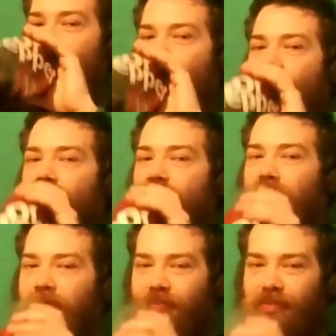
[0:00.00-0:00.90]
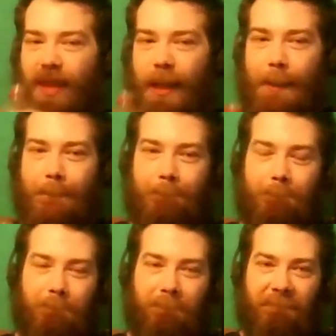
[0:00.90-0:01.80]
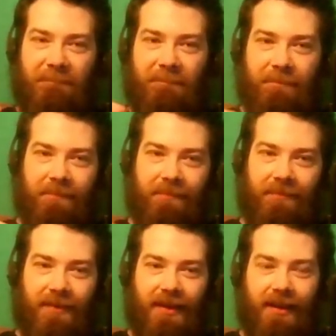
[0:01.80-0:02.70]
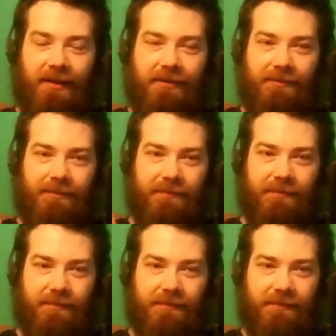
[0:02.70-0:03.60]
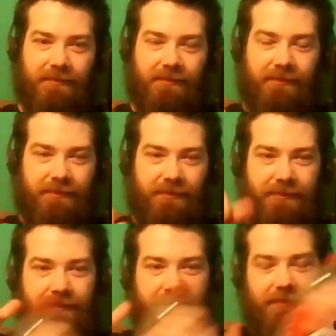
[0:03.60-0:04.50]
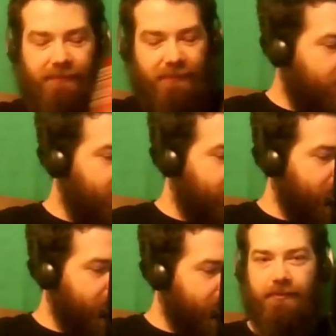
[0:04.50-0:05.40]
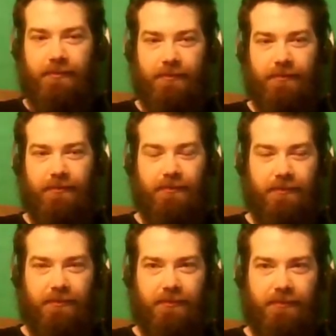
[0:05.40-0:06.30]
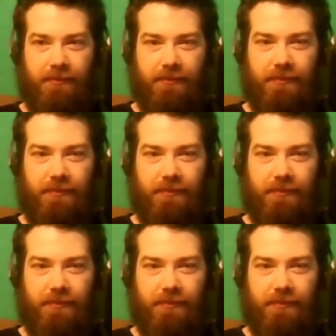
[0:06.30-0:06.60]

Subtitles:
The person shown says nothing.